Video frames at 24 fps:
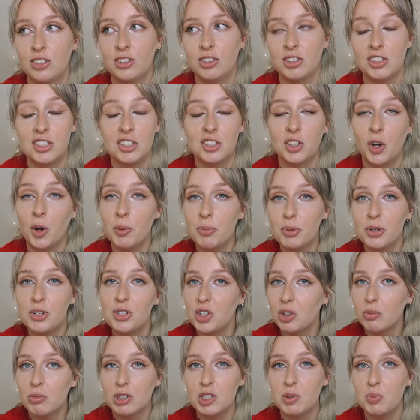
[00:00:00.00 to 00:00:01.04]
Just don't put
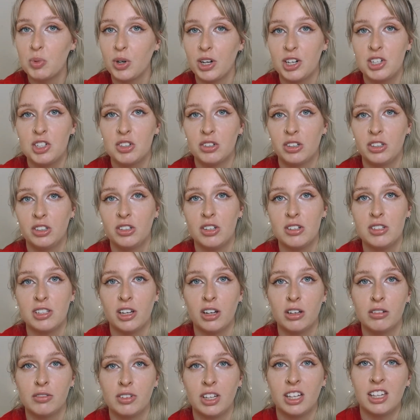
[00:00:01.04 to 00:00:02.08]
too much pressure on
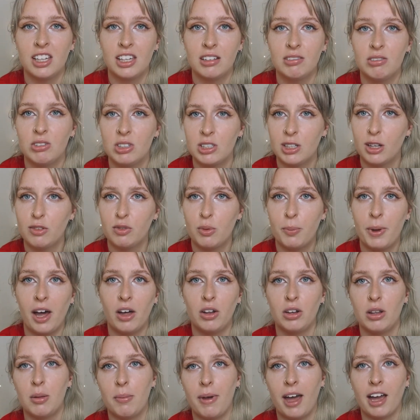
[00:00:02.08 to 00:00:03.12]
yourself and give yourself a
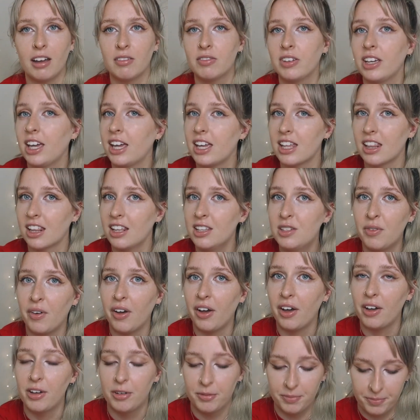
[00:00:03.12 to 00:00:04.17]
pat on the back for getting this
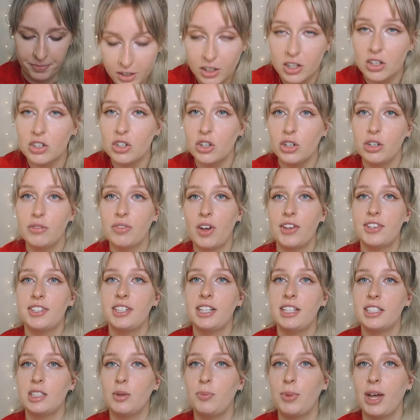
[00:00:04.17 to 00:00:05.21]
far.
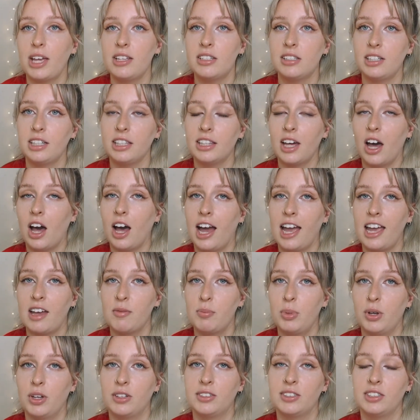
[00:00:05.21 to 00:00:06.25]
University is the best thing that I
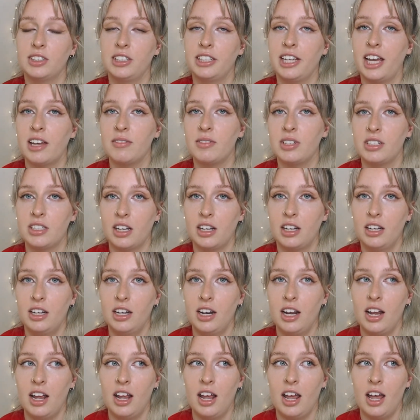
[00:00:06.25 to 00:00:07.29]
have personally ever
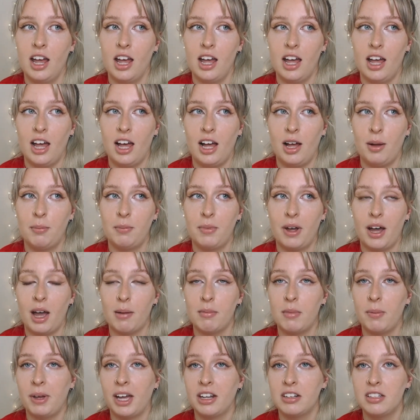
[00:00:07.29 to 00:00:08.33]
done. I'm
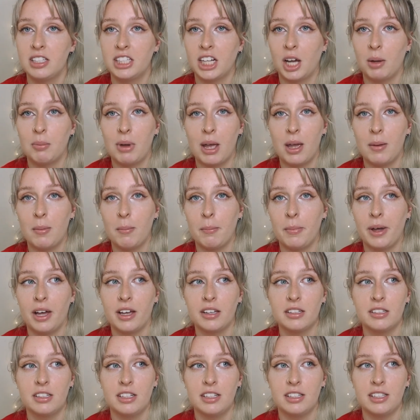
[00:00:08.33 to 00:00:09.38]
about to start my
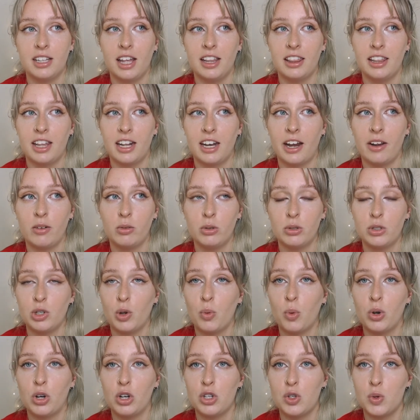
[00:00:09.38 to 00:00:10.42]
master's and then I
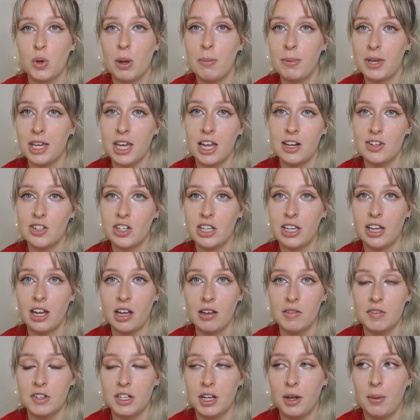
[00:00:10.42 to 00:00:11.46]
also want to do a PhD
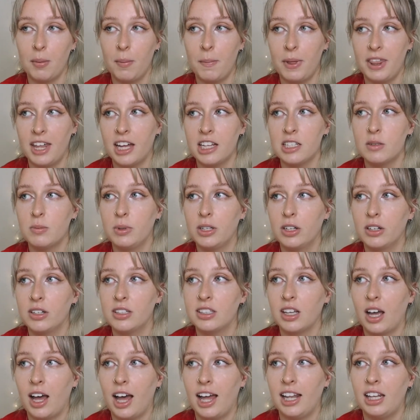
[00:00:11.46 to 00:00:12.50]
after, but that is
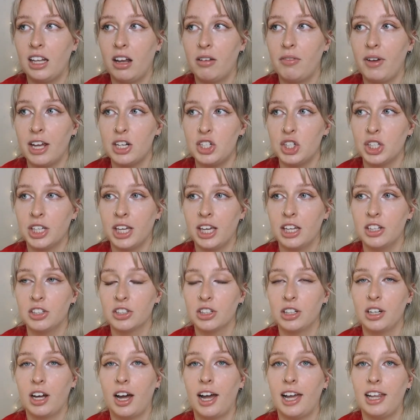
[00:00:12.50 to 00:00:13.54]
because I love
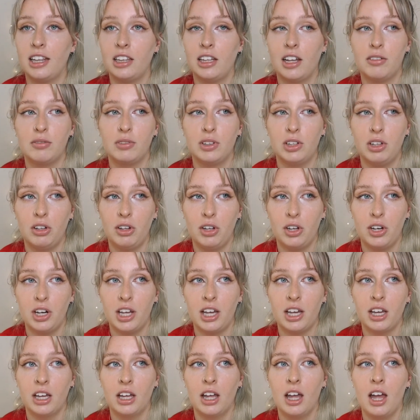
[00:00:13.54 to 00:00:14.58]
education, I love
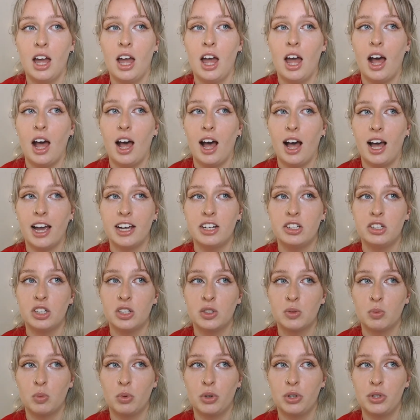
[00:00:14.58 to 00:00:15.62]
learning. I
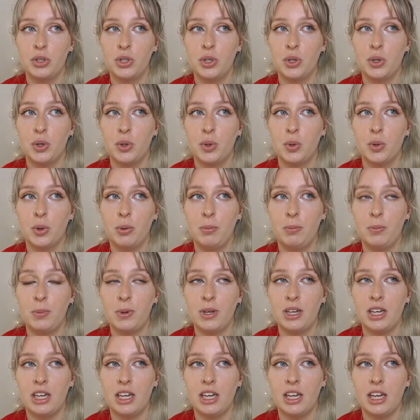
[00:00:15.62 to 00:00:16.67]
just want to
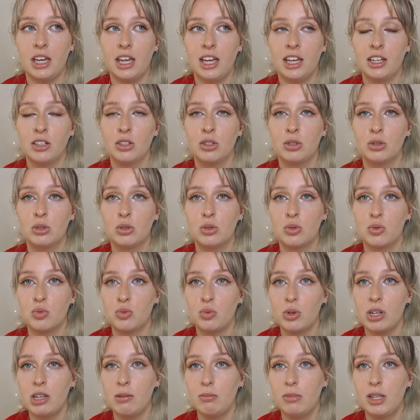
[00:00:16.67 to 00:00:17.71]
be
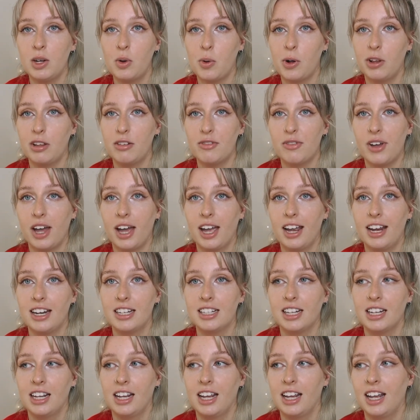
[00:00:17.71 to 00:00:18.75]
extremely
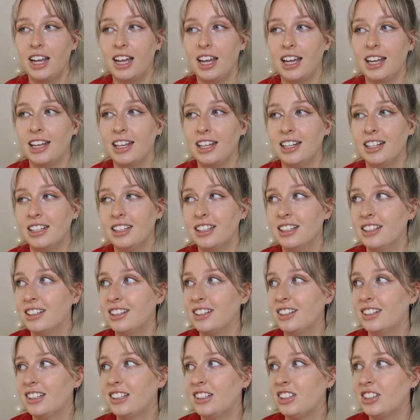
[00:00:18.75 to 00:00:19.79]
qualified and
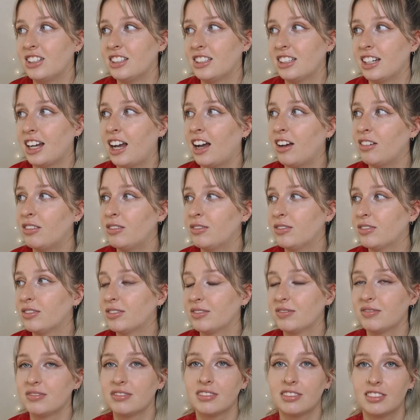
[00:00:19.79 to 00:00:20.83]
just have
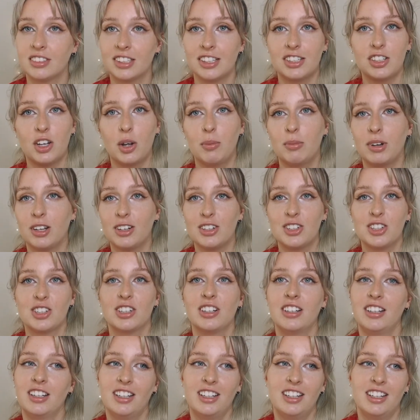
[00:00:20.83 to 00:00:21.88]
so much
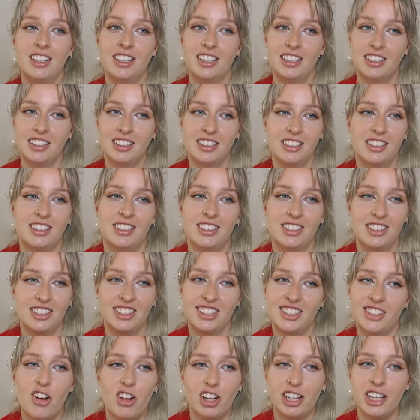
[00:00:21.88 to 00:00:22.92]

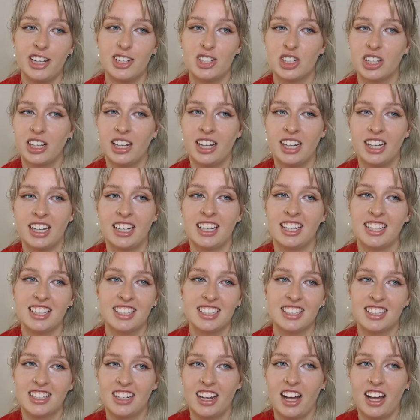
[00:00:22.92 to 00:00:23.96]
knowledge, and